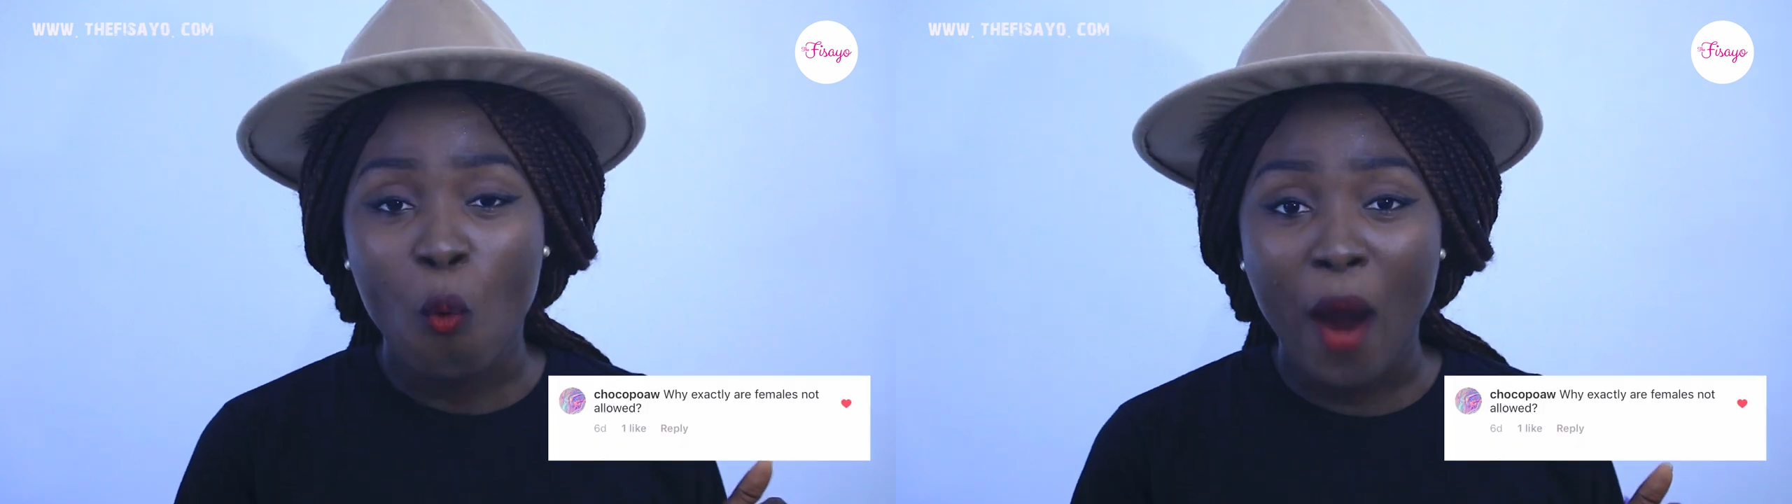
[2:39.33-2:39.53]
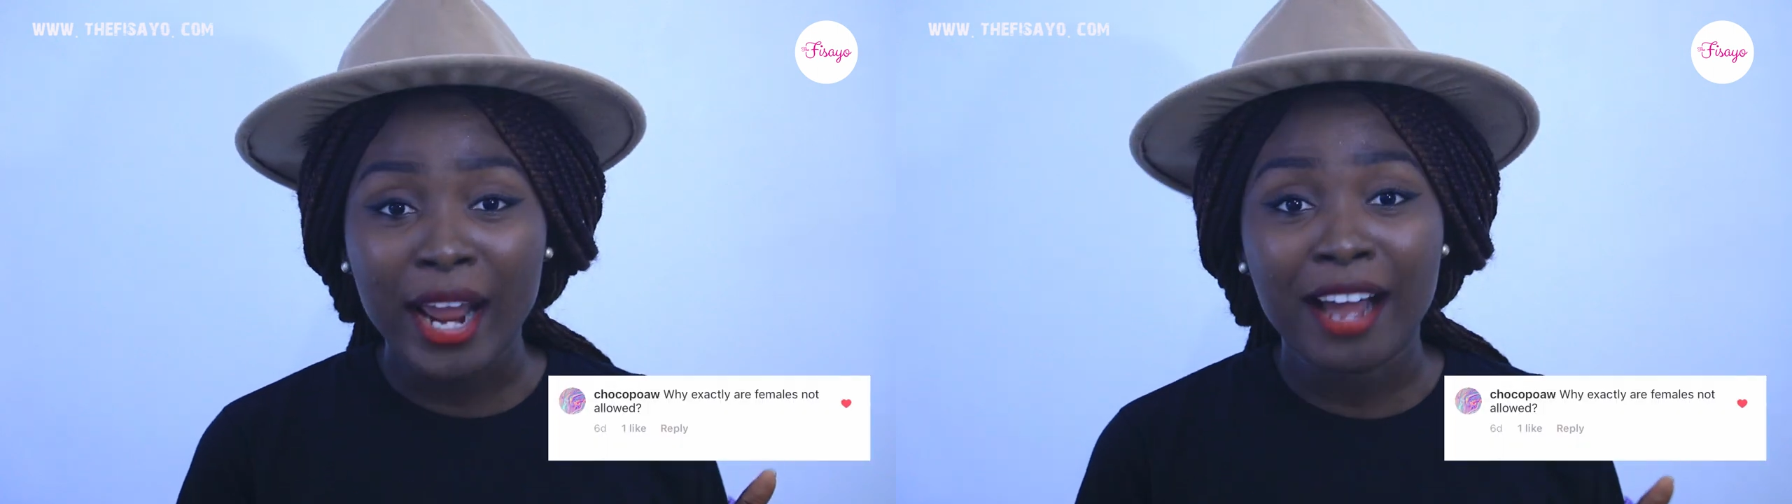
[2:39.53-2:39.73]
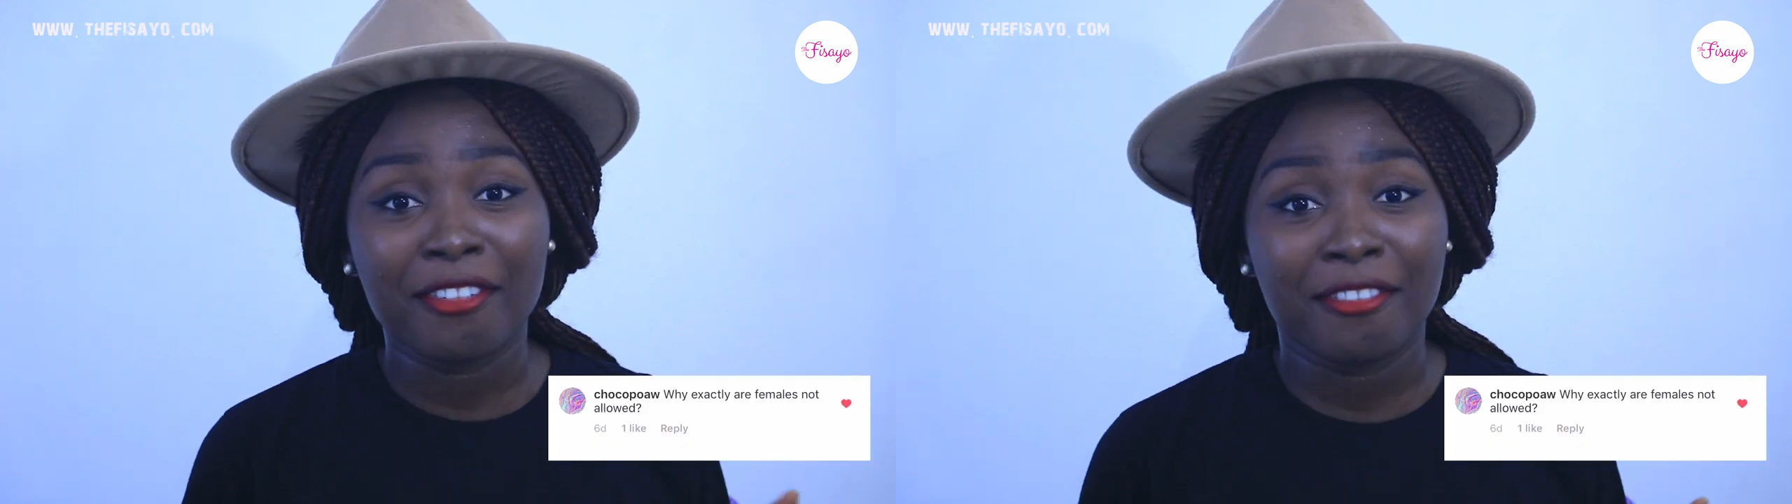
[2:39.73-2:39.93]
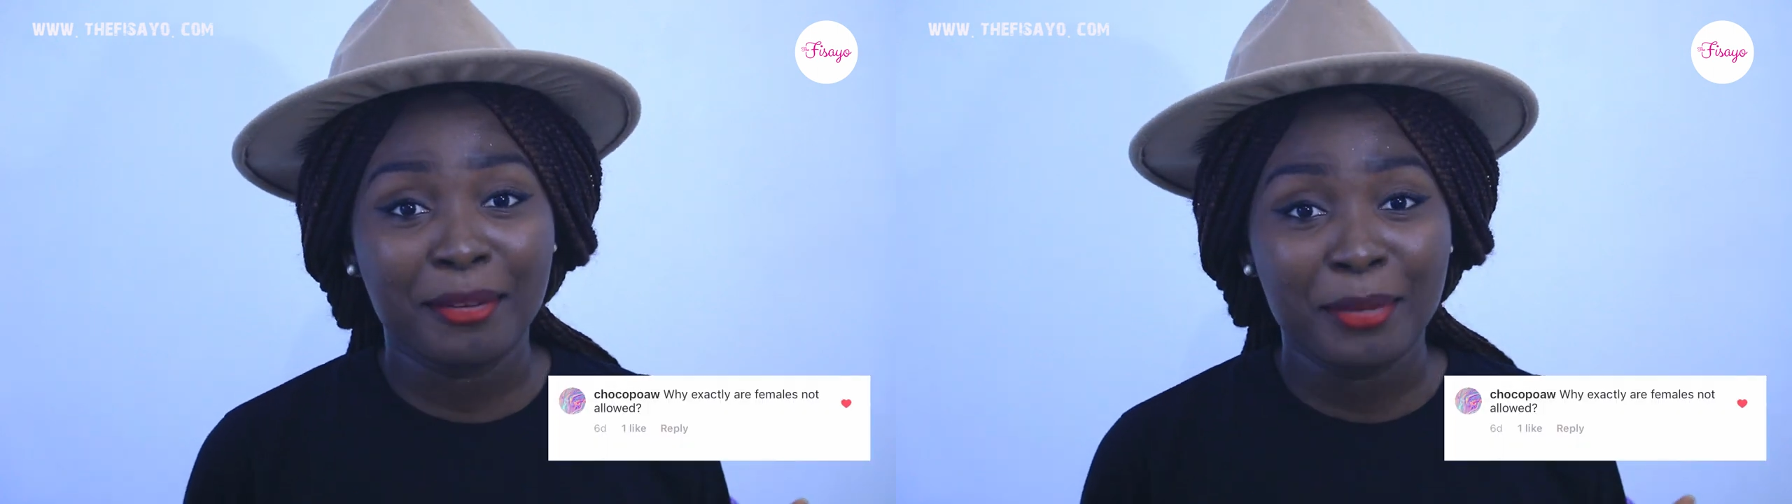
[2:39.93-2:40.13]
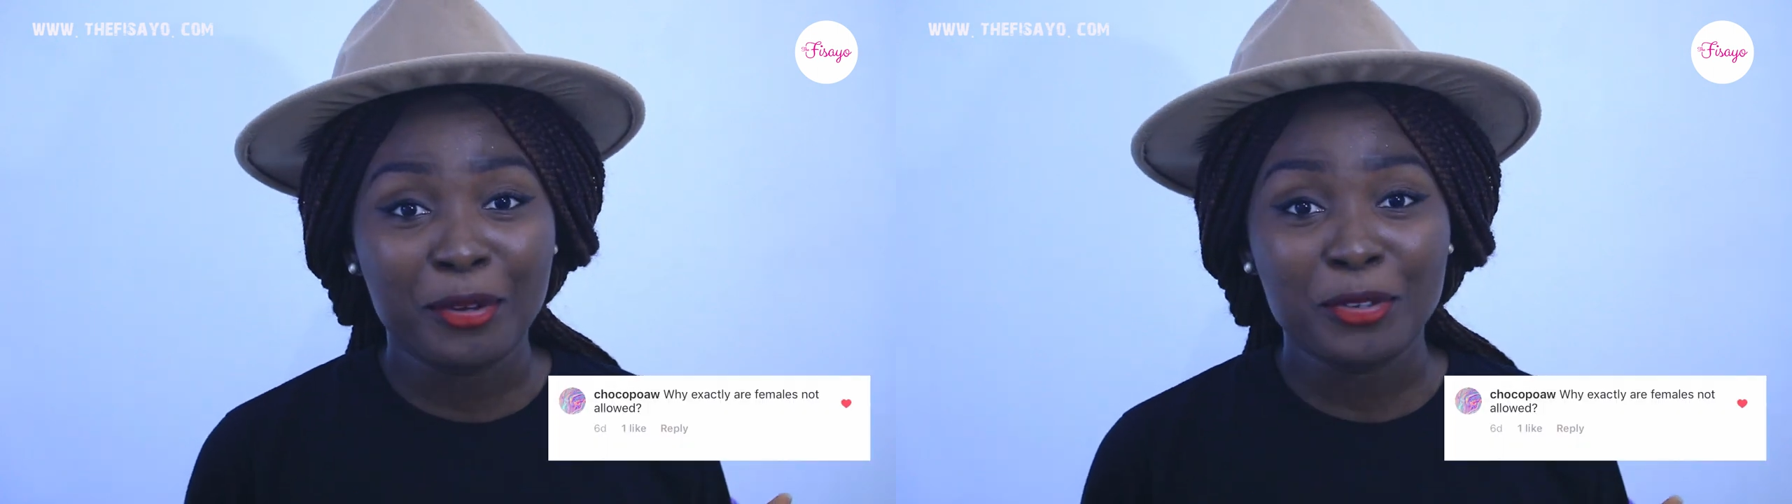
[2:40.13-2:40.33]
Why are
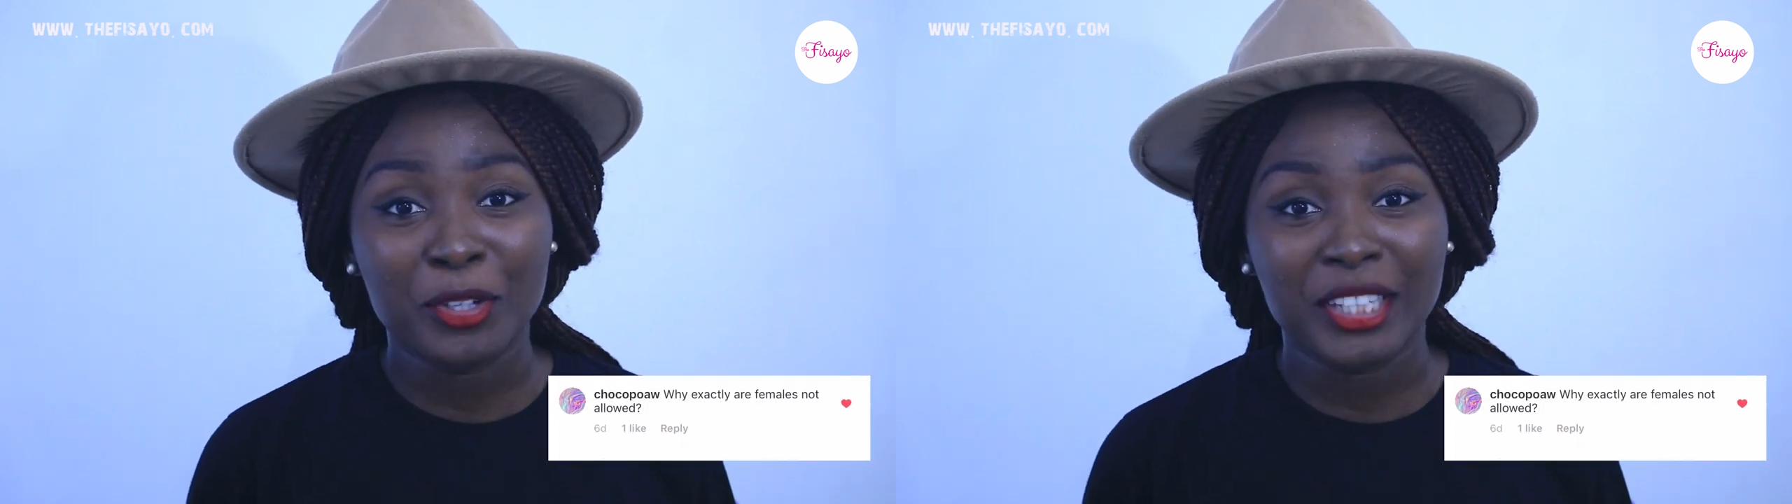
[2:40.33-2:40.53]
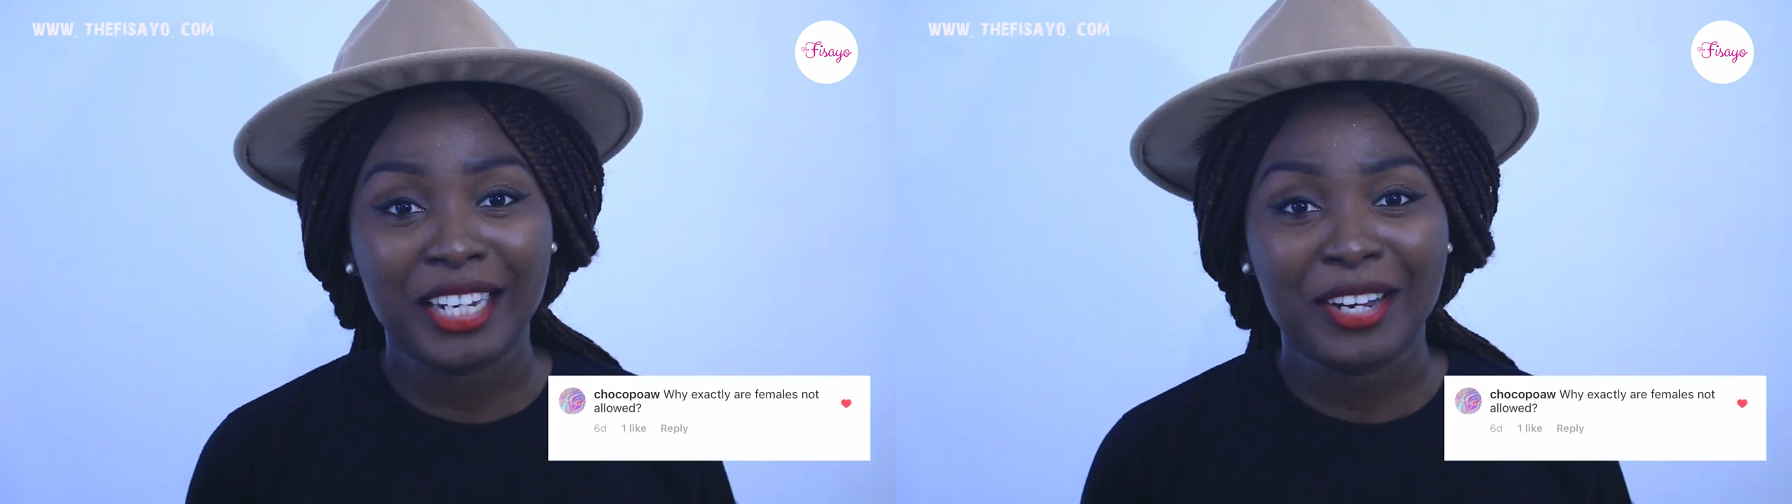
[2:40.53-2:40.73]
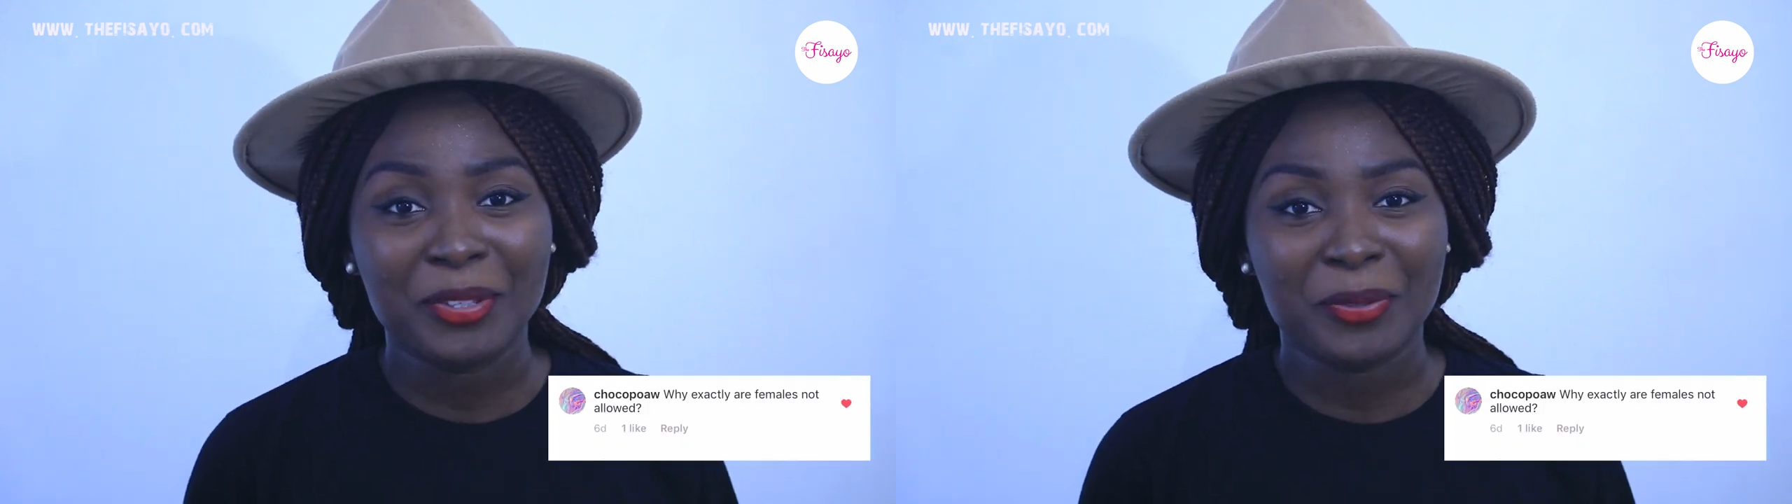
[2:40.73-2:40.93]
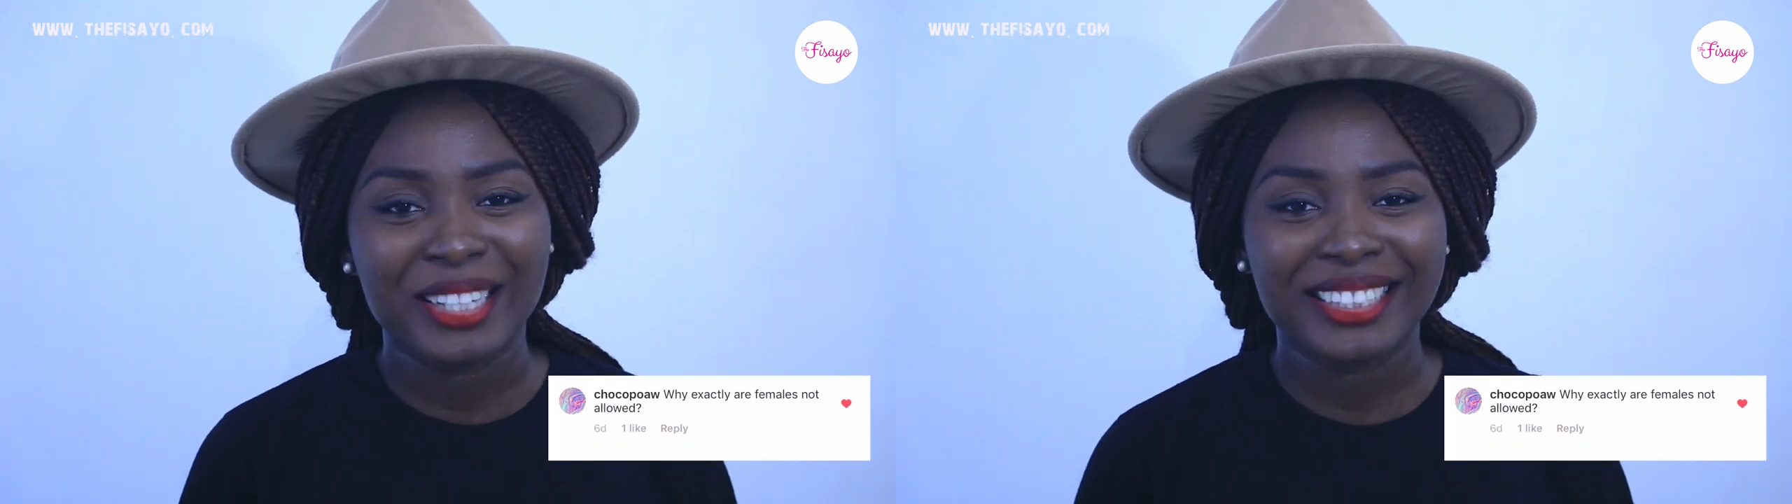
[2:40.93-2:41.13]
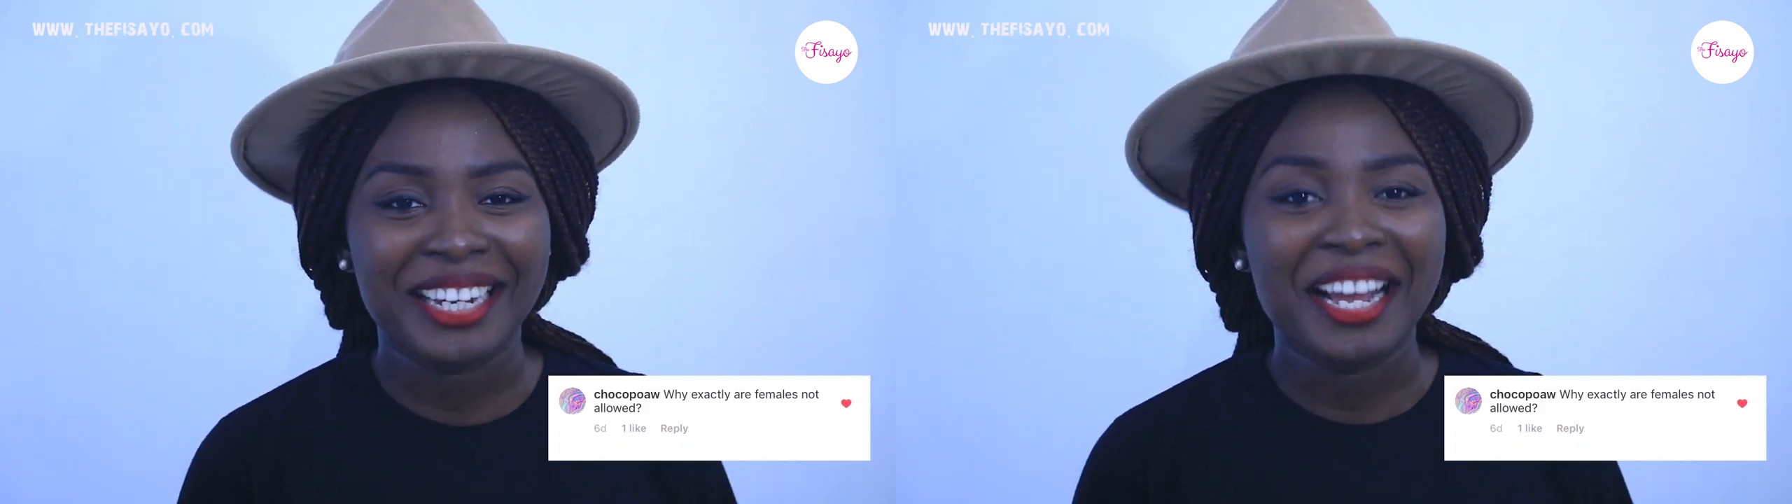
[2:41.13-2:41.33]
females not allowed to
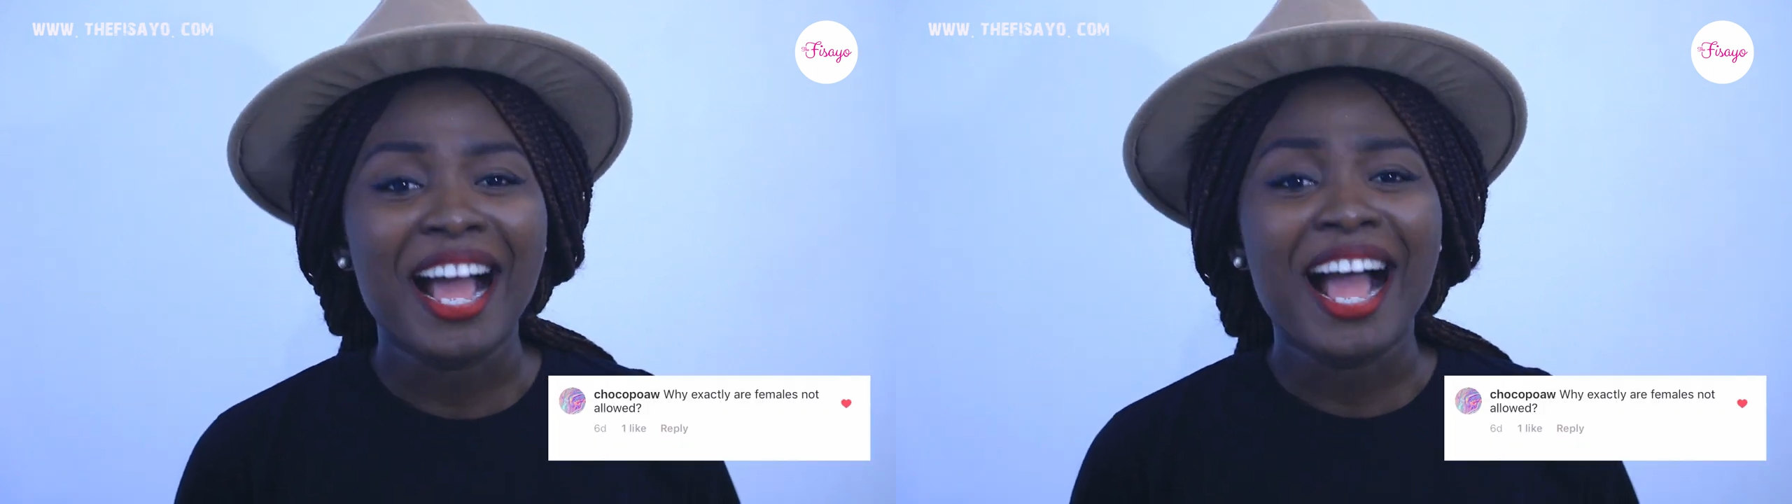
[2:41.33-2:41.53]
enter?